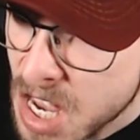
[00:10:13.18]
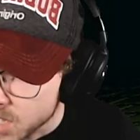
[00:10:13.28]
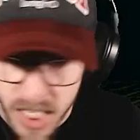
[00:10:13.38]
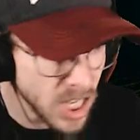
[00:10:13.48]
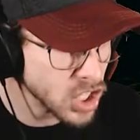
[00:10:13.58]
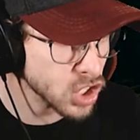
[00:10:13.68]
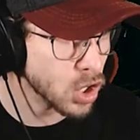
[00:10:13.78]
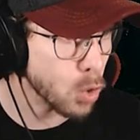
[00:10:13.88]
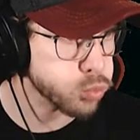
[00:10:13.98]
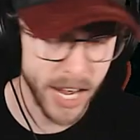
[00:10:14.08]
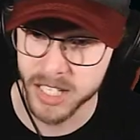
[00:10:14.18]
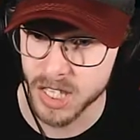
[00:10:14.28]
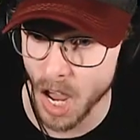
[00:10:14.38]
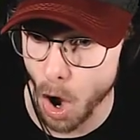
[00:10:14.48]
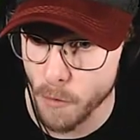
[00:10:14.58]
Did he just go right to
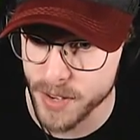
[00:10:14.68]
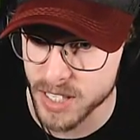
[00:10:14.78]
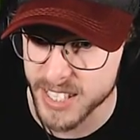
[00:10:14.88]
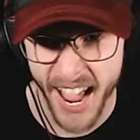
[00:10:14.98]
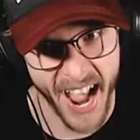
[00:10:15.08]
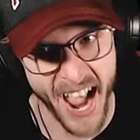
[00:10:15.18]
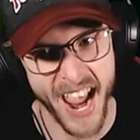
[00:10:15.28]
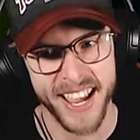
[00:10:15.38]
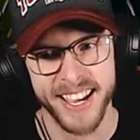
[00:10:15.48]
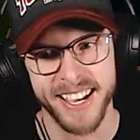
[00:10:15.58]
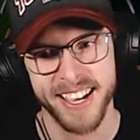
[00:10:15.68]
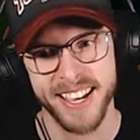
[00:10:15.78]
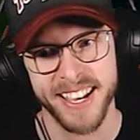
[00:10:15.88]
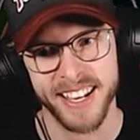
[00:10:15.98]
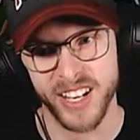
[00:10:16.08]
the office? Hi.
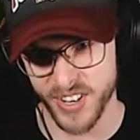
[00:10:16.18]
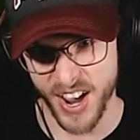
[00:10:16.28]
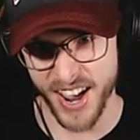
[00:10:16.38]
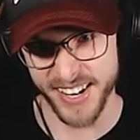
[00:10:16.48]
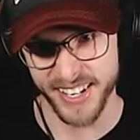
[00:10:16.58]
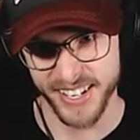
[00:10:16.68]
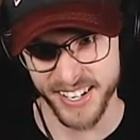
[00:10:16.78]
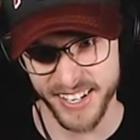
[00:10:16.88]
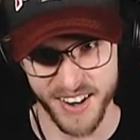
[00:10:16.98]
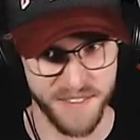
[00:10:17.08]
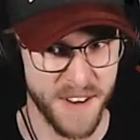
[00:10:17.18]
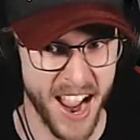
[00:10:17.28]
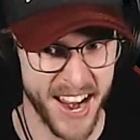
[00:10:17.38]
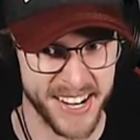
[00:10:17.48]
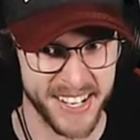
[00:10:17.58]
You're good. You're
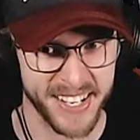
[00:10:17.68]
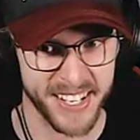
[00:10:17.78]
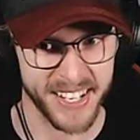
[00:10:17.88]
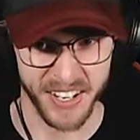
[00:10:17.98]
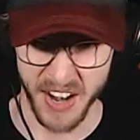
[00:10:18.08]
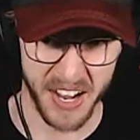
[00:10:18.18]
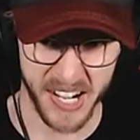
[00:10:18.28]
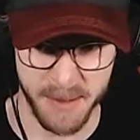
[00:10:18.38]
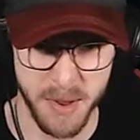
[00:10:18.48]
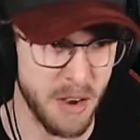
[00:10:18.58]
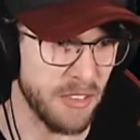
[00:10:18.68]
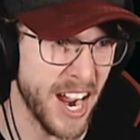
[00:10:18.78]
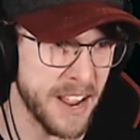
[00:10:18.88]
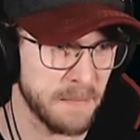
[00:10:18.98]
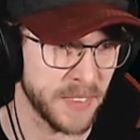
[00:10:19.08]
fine. You're not gonna move,
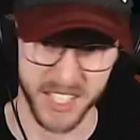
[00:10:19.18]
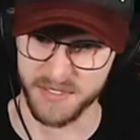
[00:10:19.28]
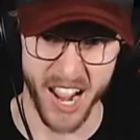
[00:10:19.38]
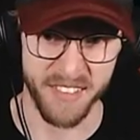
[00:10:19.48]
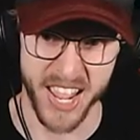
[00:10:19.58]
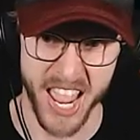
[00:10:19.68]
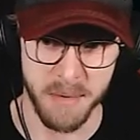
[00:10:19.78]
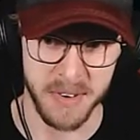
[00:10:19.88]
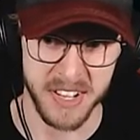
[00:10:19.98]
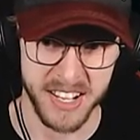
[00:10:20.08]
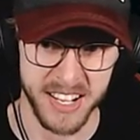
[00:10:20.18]
right? It's 5 a.m.